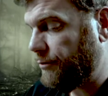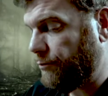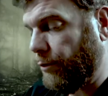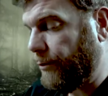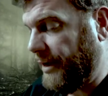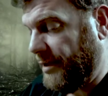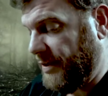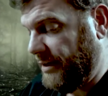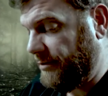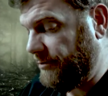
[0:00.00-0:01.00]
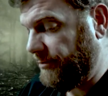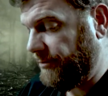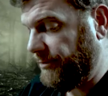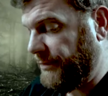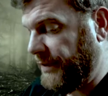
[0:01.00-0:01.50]
"Rory, I mean."
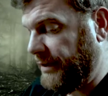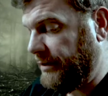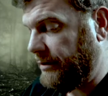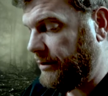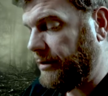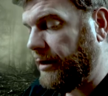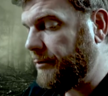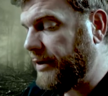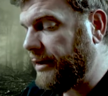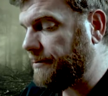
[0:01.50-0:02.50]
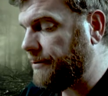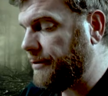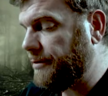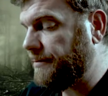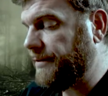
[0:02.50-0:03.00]
"Gone back for
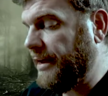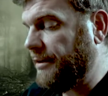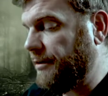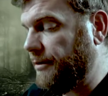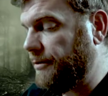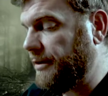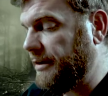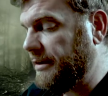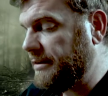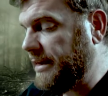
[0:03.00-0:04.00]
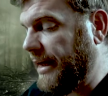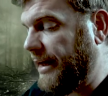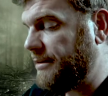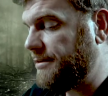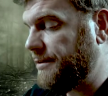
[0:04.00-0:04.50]
another van load, to
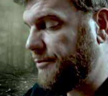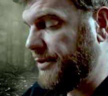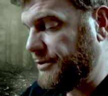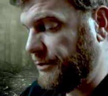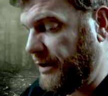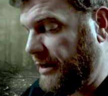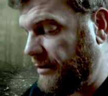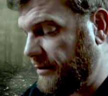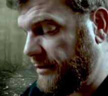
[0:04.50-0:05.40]
add to the misery."